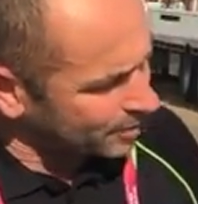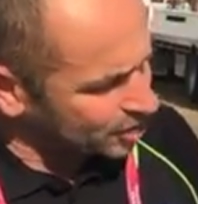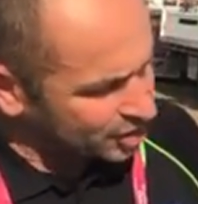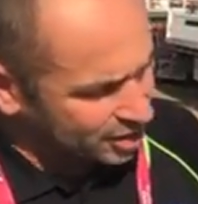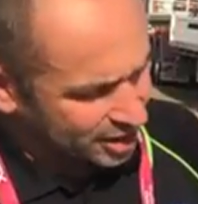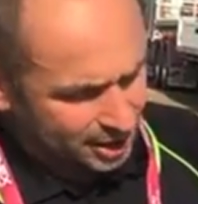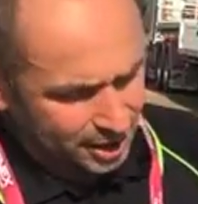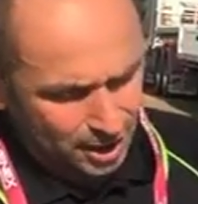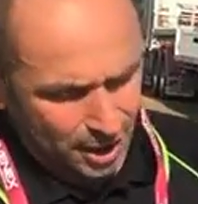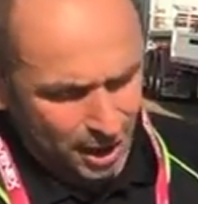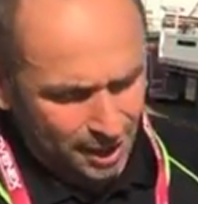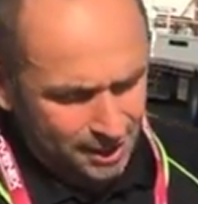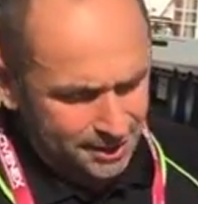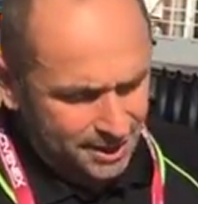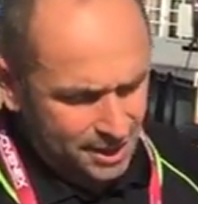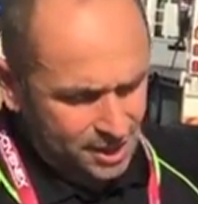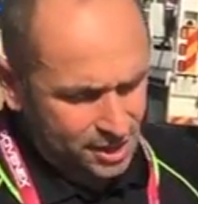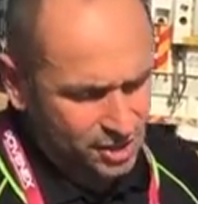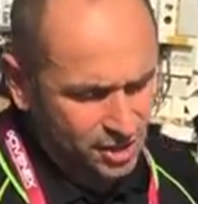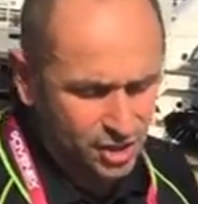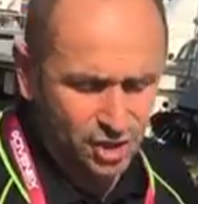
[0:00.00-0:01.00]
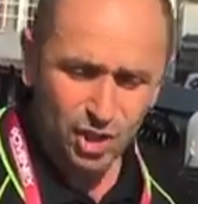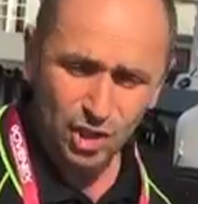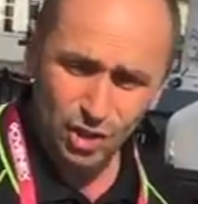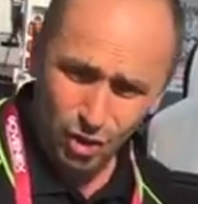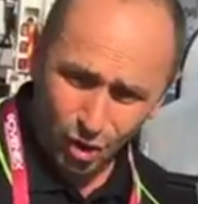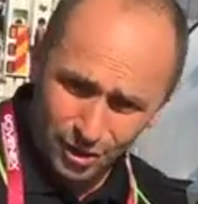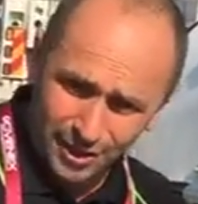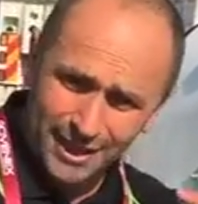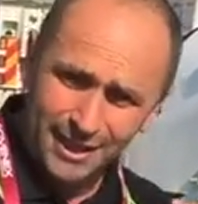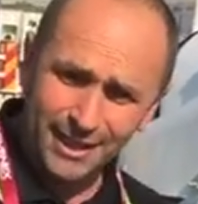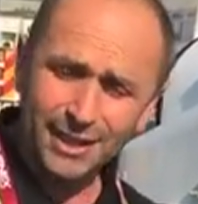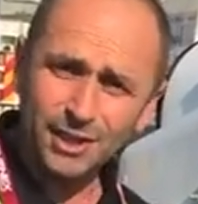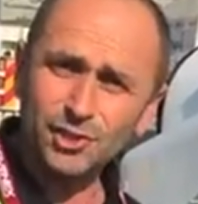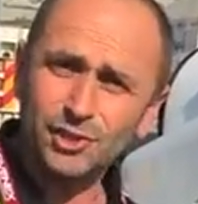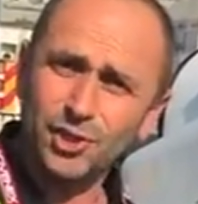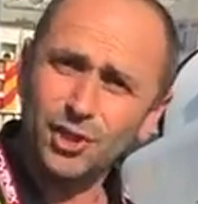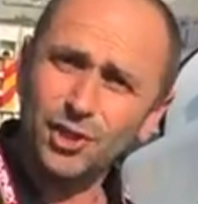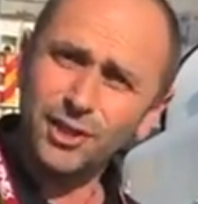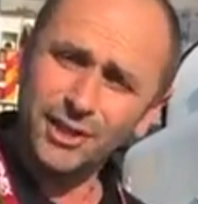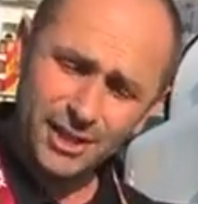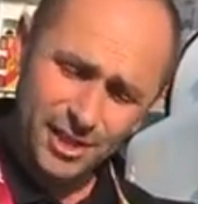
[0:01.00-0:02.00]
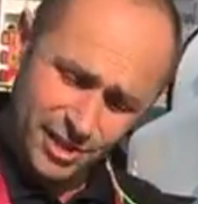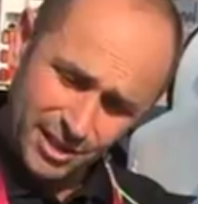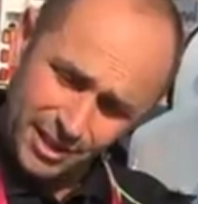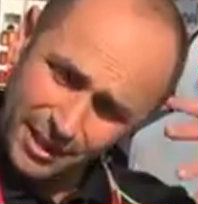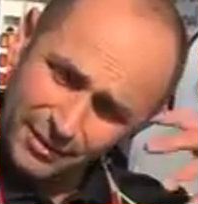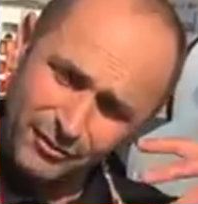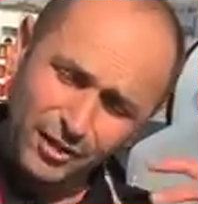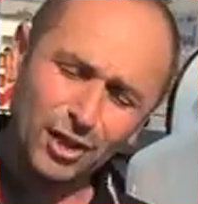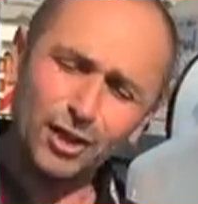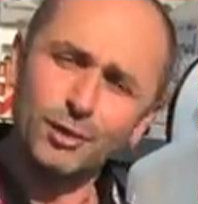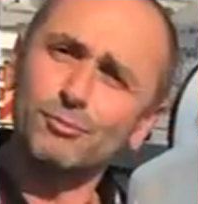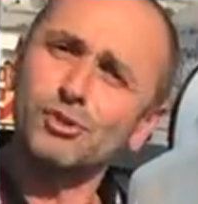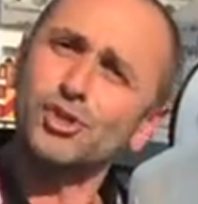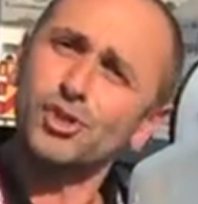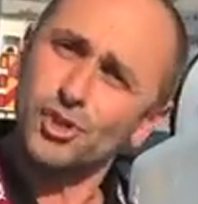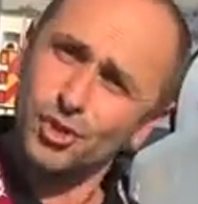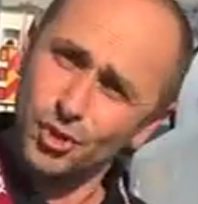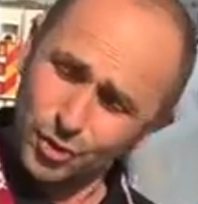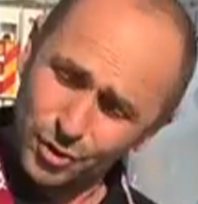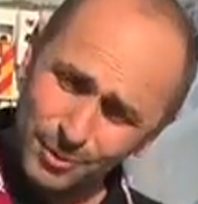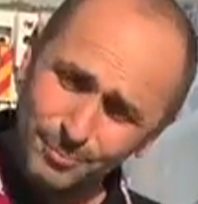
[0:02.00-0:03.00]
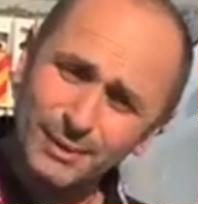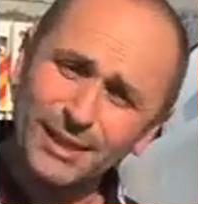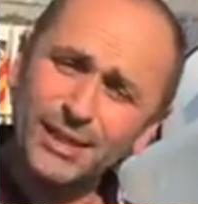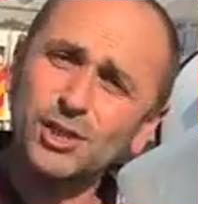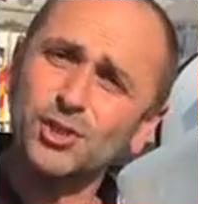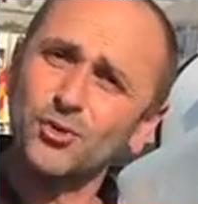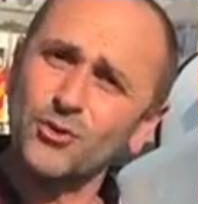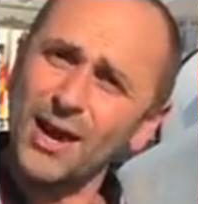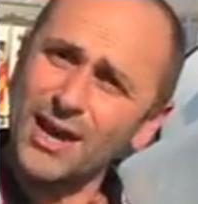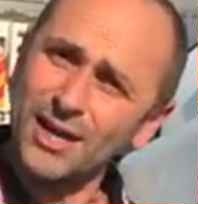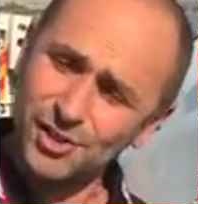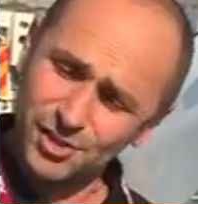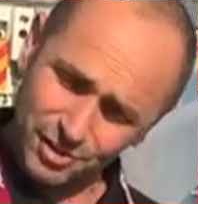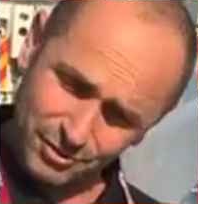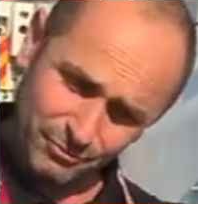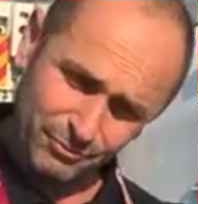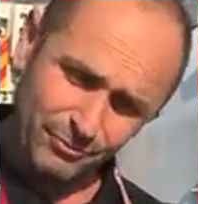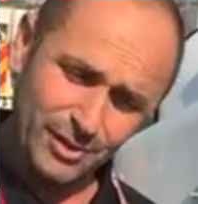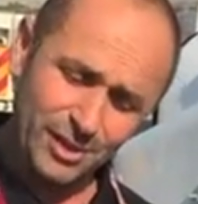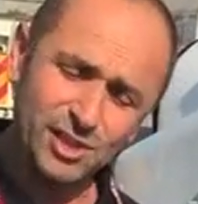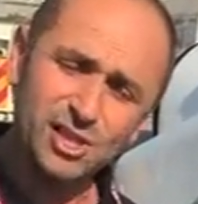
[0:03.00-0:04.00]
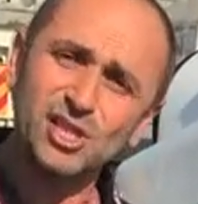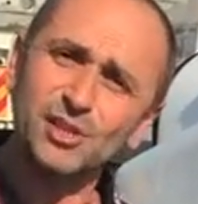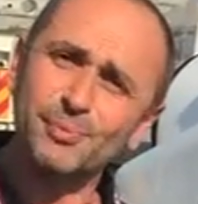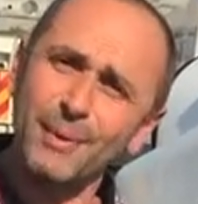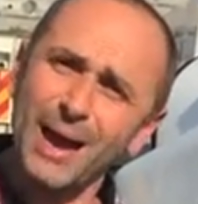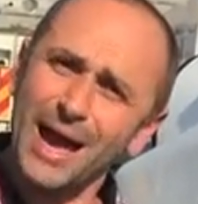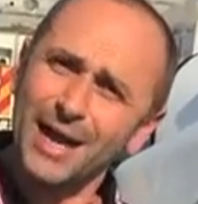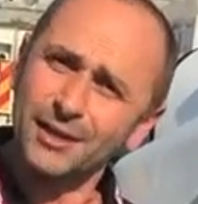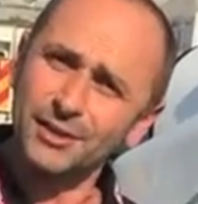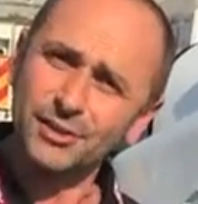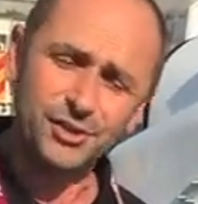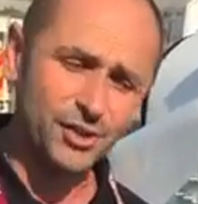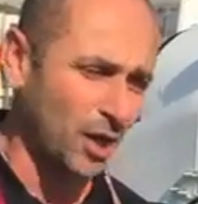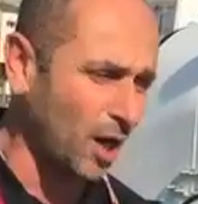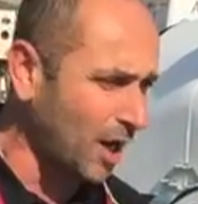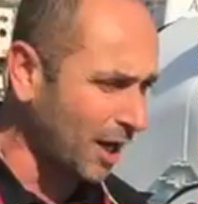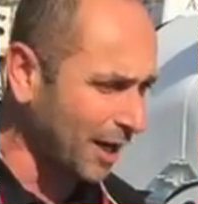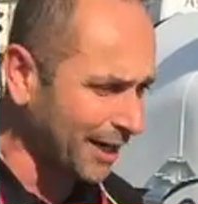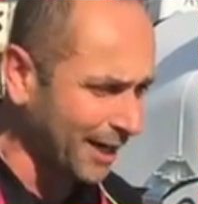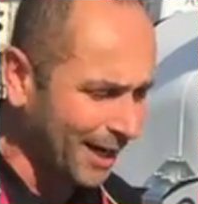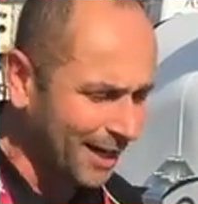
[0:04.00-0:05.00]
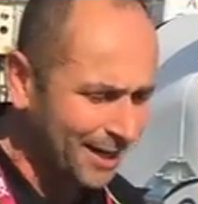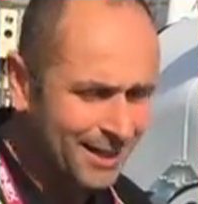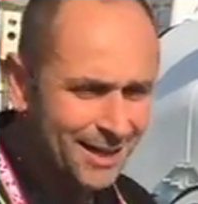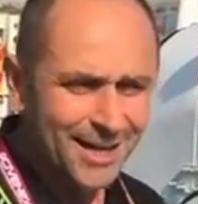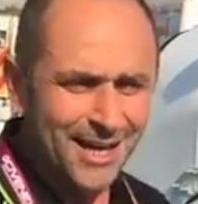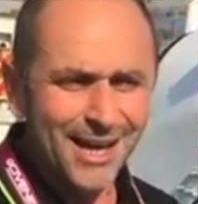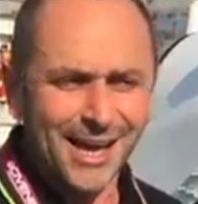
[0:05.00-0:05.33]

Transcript: a machine like this, you're not getting dirty, so they've got them suitably dressed in smart attire,